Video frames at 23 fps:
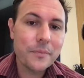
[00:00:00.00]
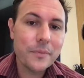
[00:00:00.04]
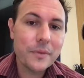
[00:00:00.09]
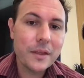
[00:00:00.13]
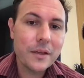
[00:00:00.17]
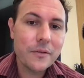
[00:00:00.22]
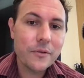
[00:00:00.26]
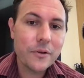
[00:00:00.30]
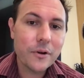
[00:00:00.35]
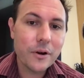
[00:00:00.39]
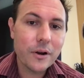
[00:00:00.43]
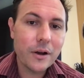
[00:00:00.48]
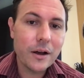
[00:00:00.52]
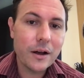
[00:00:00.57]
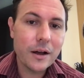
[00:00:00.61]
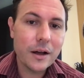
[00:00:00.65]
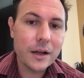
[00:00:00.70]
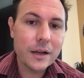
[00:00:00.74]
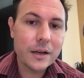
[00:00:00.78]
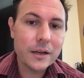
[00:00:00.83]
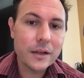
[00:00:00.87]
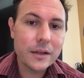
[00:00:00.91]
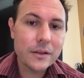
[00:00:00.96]
If you're
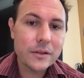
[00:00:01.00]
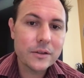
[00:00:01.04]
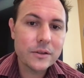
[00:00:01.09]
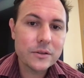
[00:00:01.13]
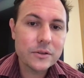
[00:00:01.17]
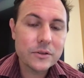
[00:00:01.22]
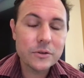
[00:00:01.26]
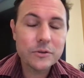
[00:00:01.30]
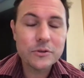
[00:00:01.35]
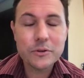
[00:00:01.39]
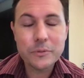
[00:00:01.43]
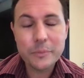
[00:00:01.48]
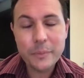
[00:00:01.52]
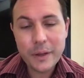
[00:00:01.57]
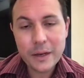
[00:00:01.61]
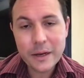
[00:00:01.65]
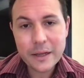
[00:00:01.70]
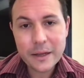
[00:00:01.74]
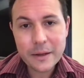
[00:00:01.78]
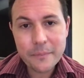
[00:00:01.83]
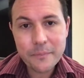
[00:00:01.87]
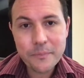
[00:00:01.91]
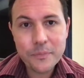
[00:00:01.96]
on social
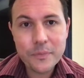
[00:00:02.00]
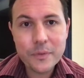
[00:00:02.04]
media,